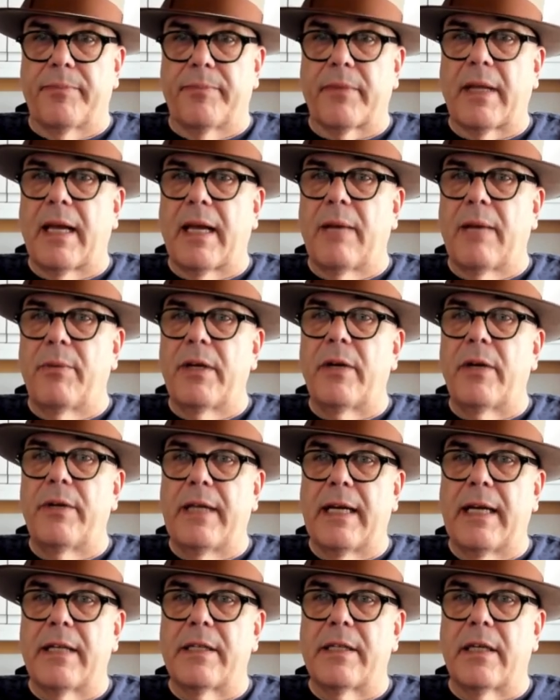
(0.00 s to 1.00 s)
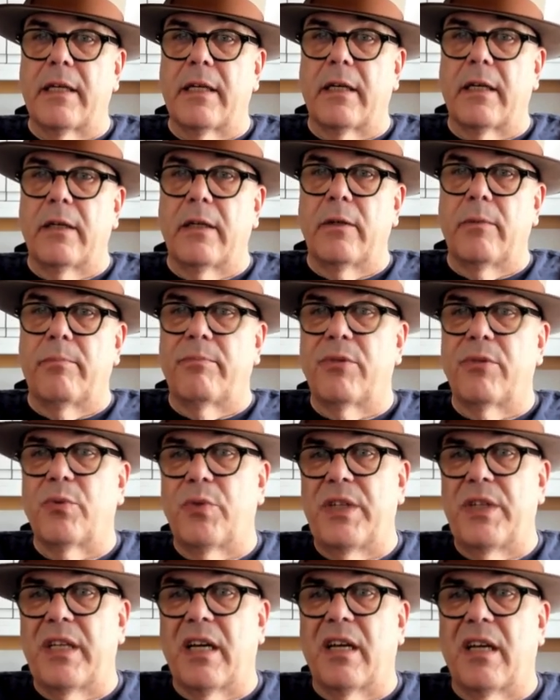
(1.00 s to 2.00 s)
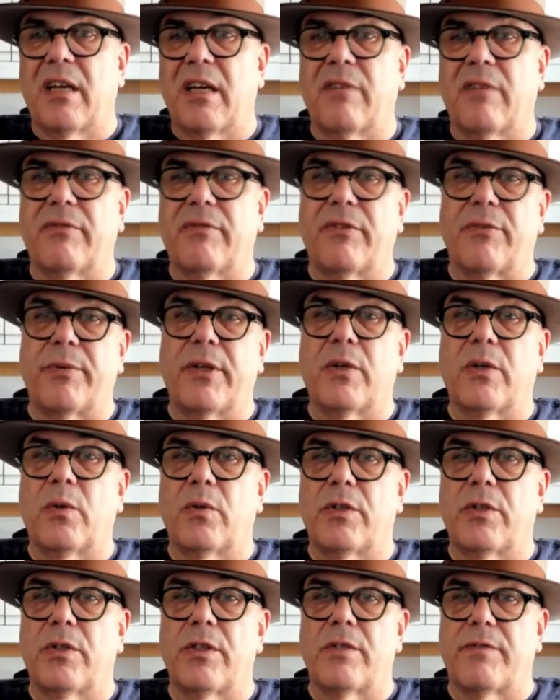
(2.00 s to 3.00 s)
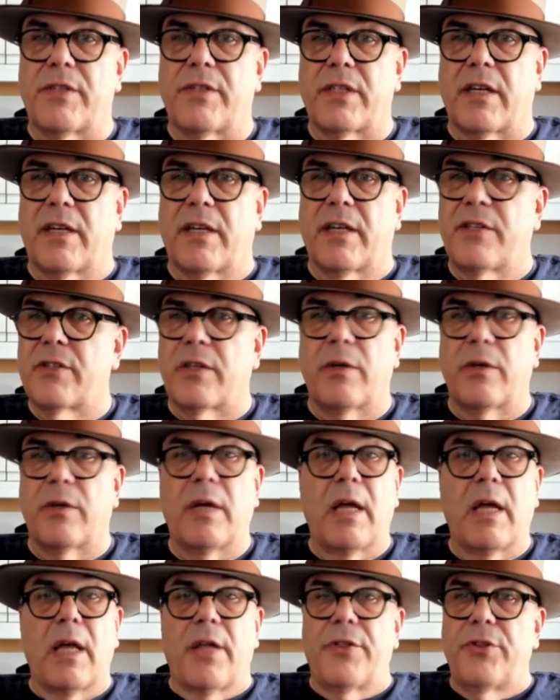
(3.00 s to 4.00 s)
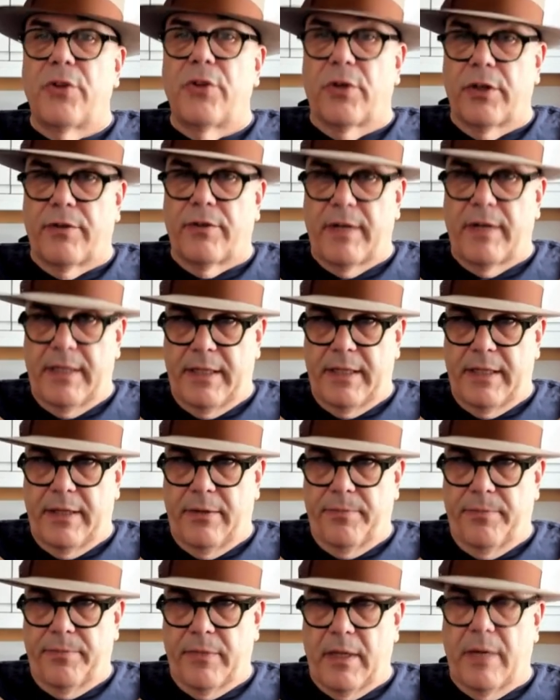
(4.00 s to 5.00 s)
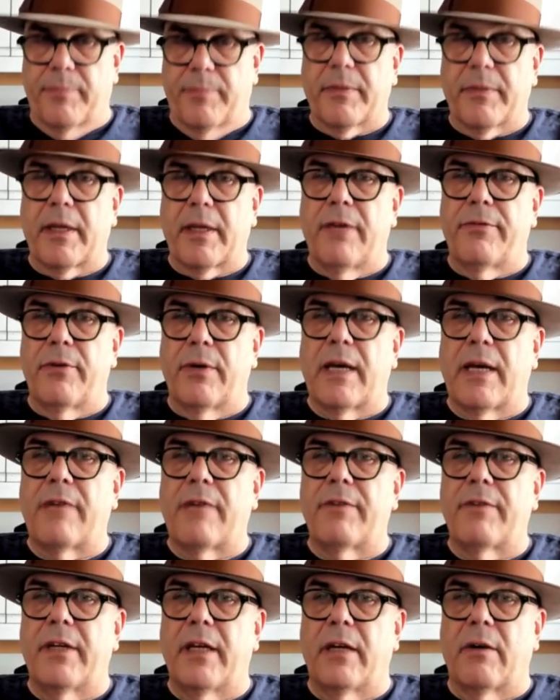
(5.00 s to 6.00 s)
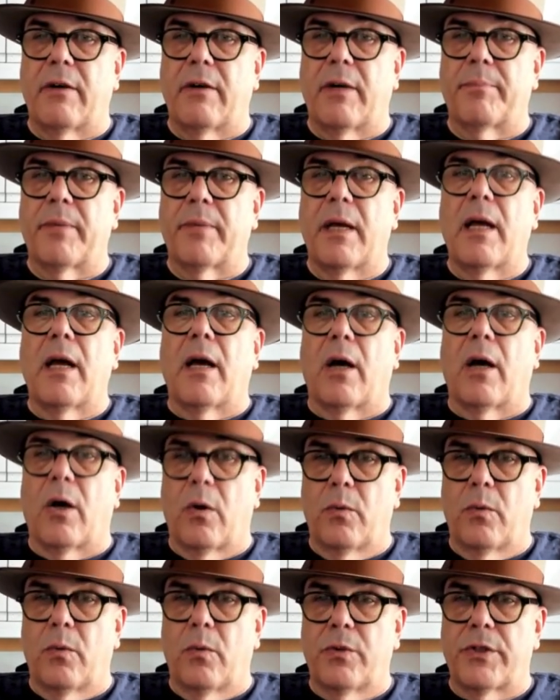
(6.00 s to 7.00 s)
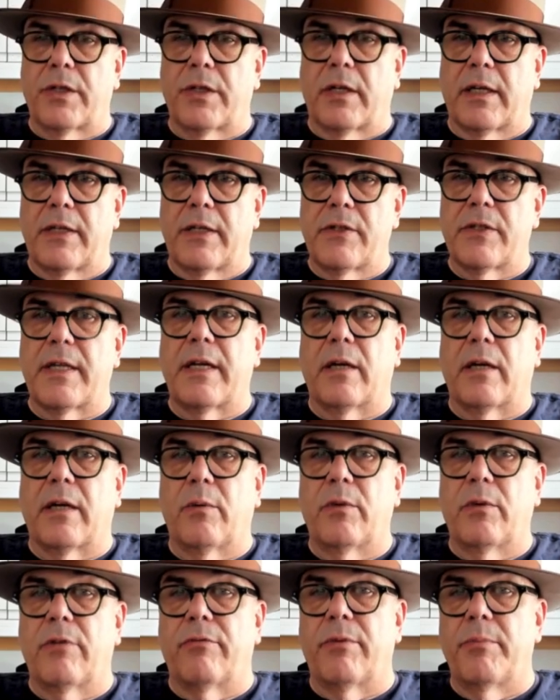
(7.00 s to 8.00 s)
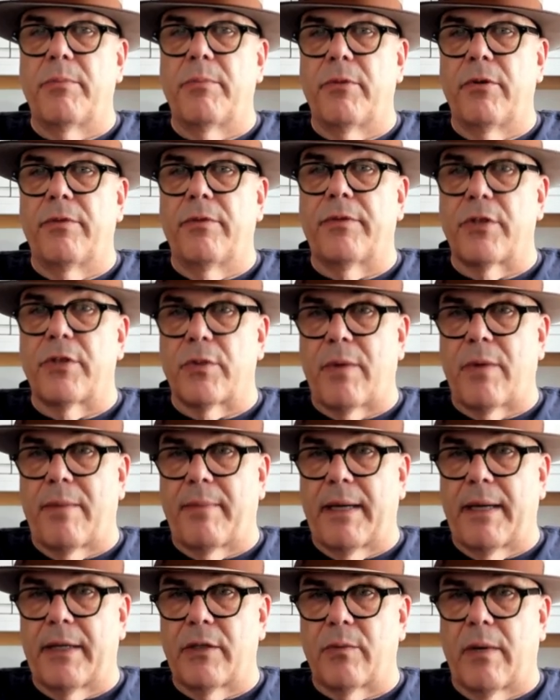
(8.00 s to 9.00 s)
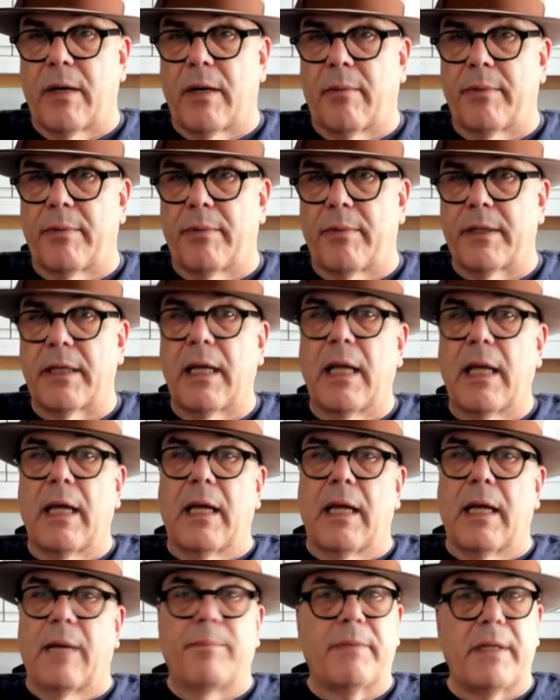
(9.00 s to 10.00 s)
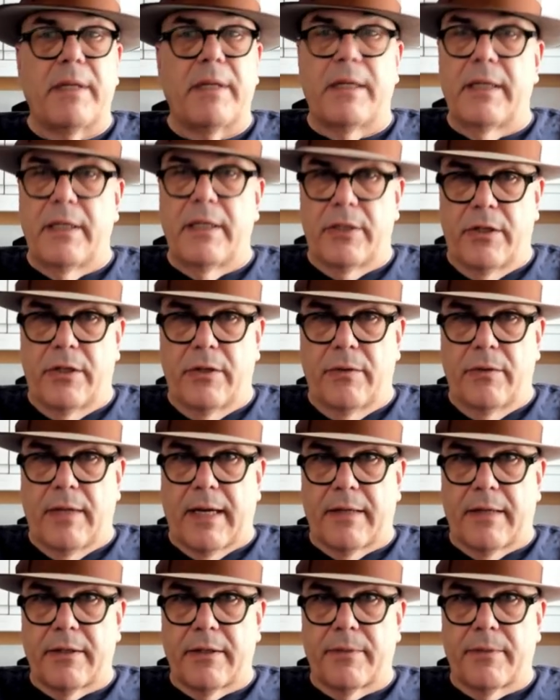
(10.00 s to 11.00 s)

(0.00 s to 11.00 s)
And we only had to go between half and 3/4 of a size, so not a great deal. If you were having to go up a whole size, then I would have removed the sweatband as well, but didn't need to do that.